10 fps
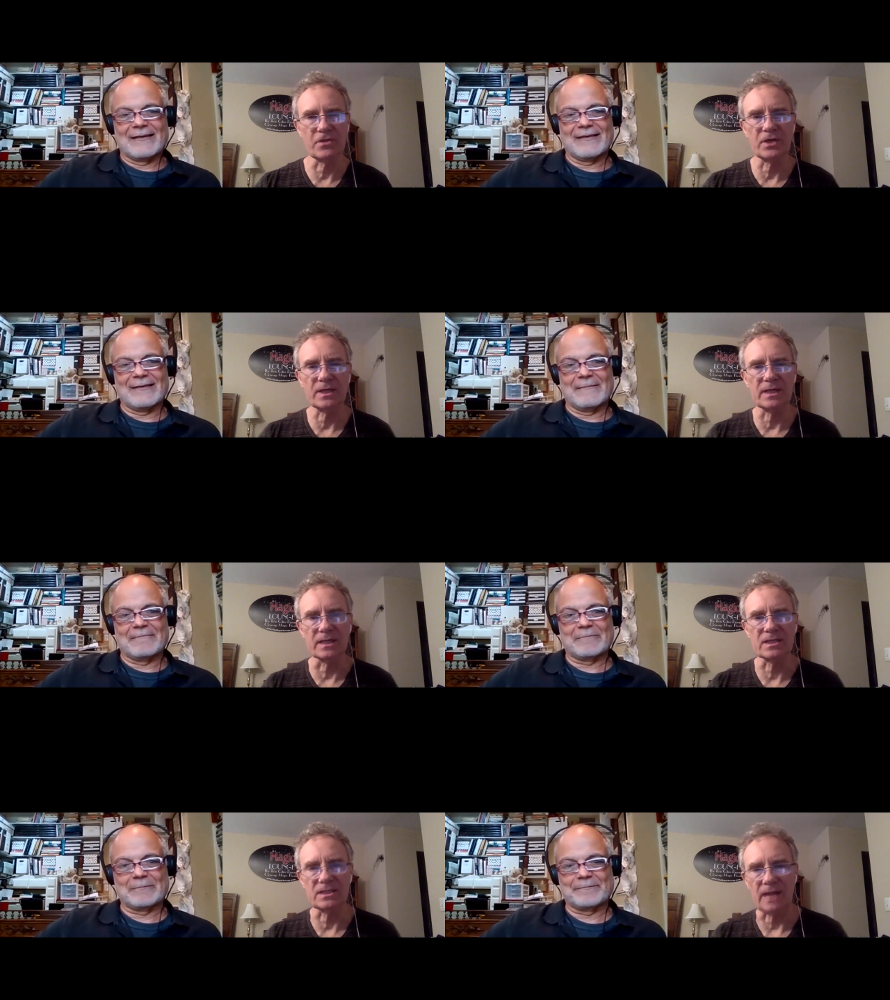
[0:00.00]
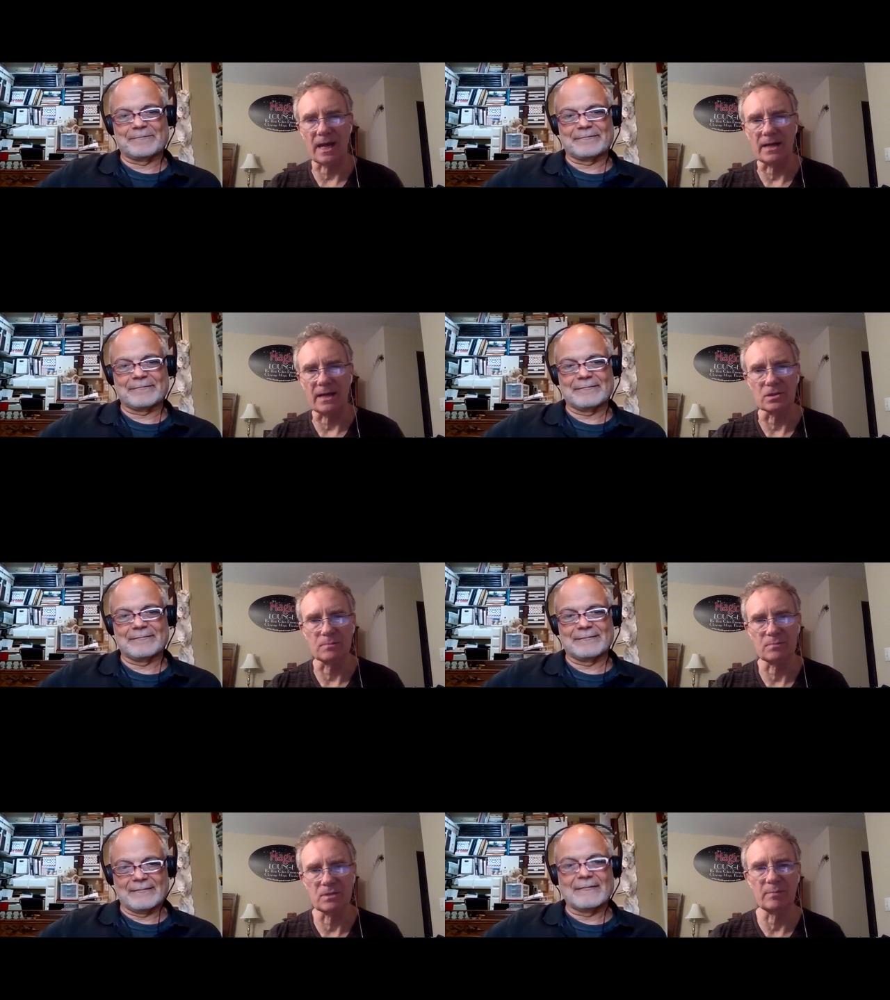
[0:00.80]
Speaker 1: thinking mm-hmm. styles.
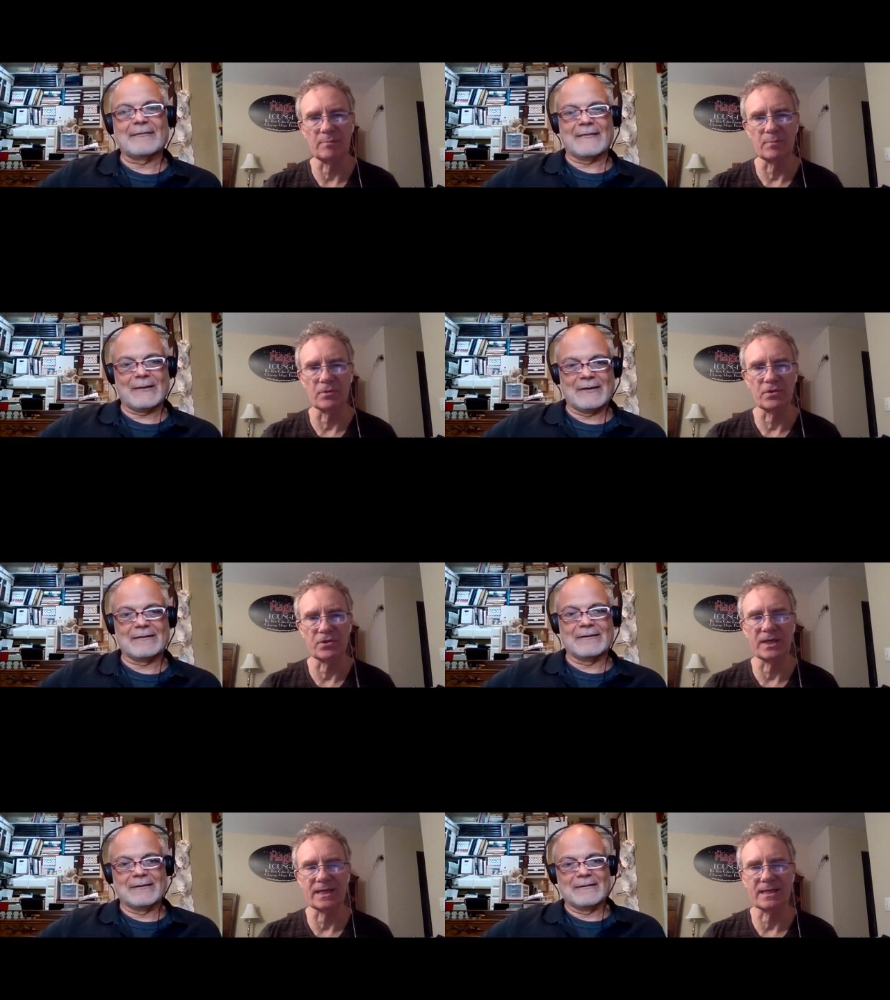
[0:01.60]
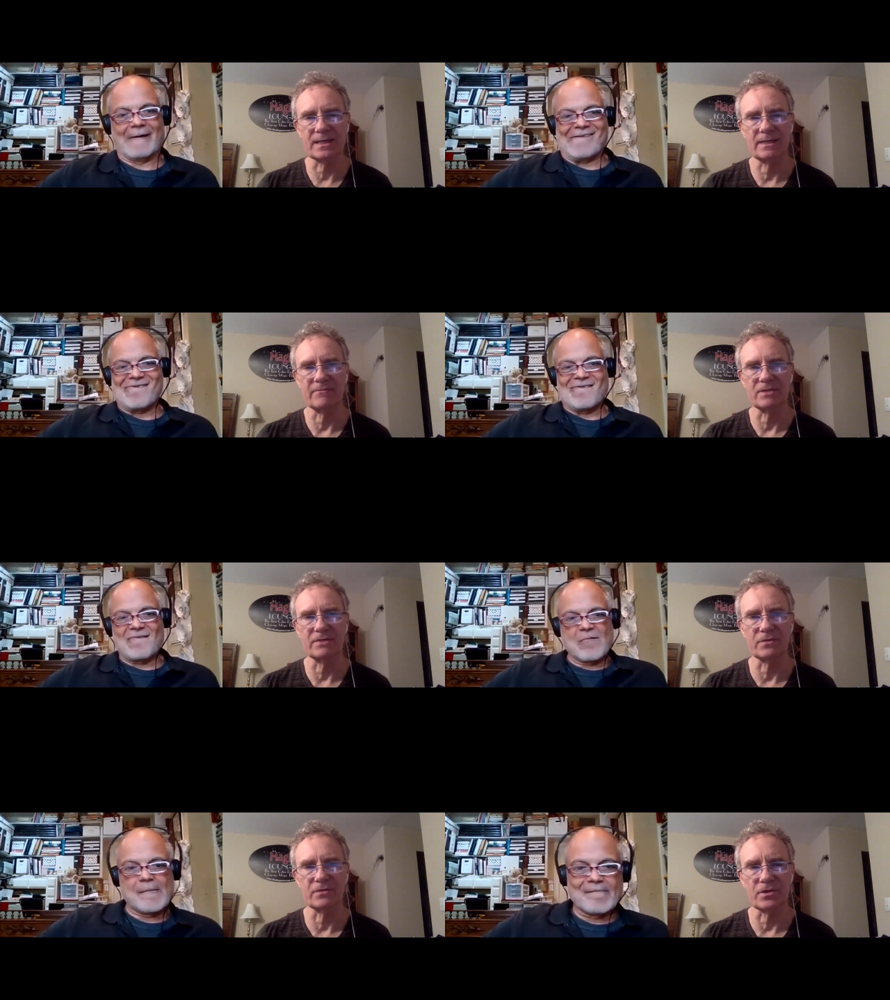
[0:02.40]
Some people think they have a
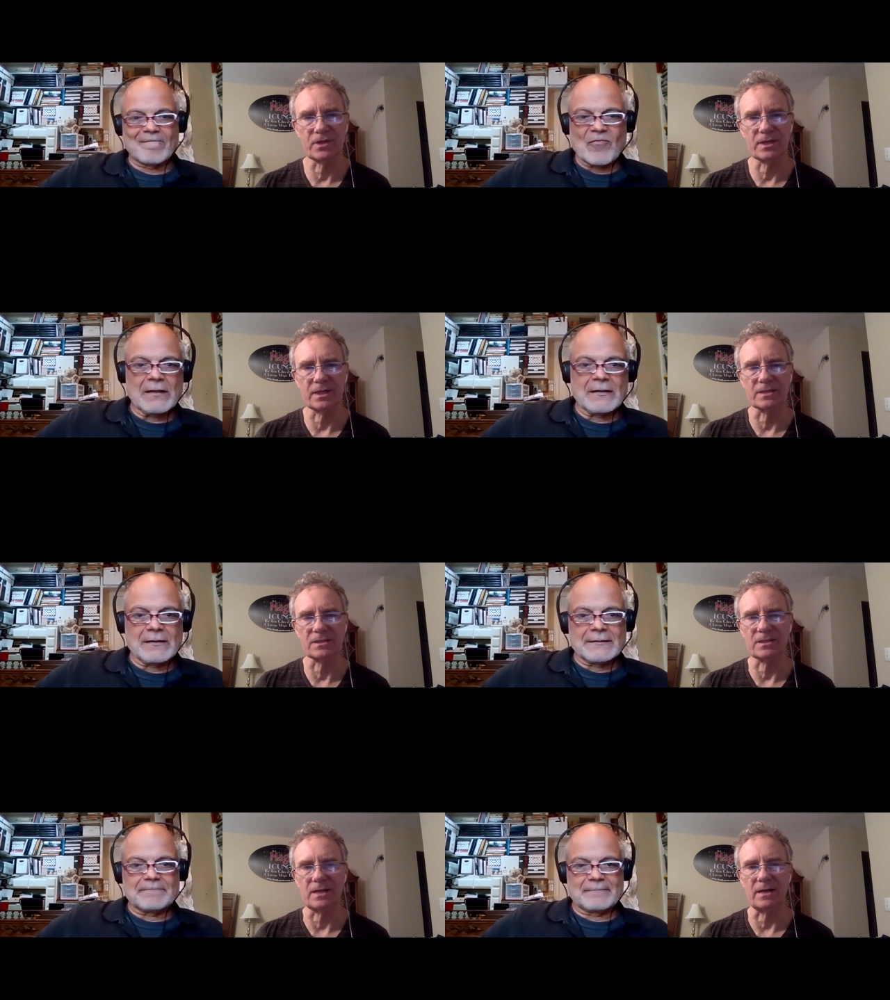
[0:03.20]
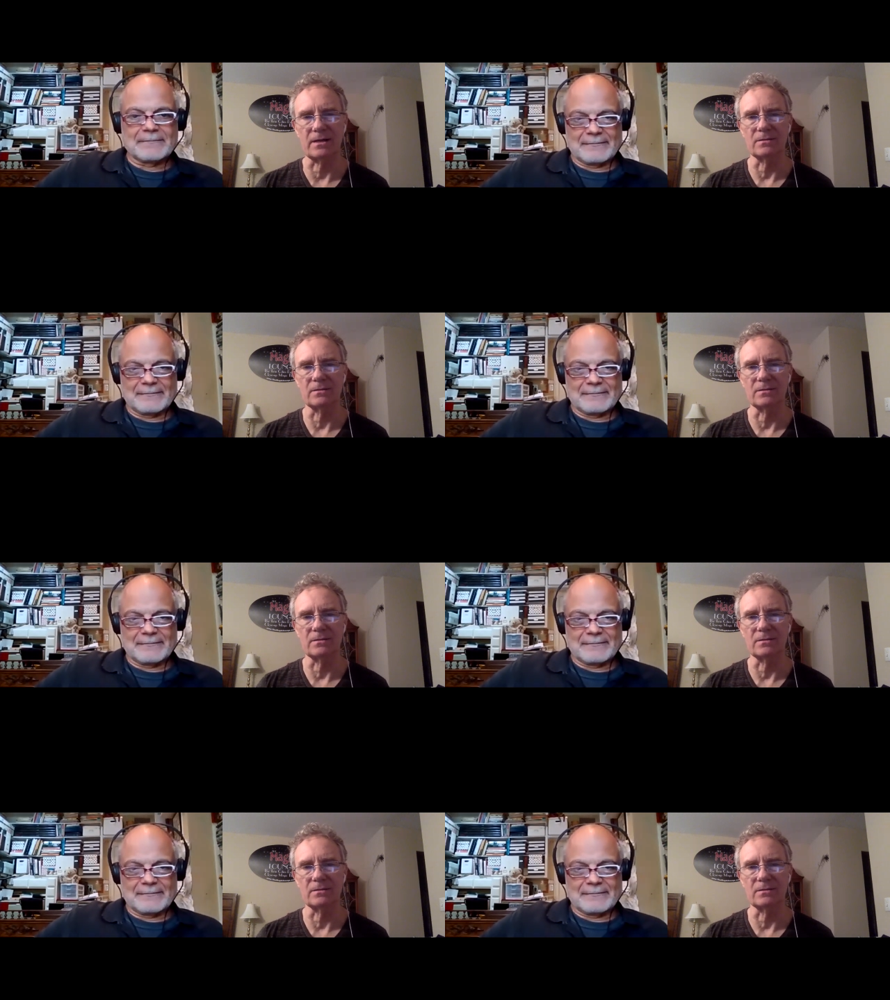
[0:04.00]
different thinking style.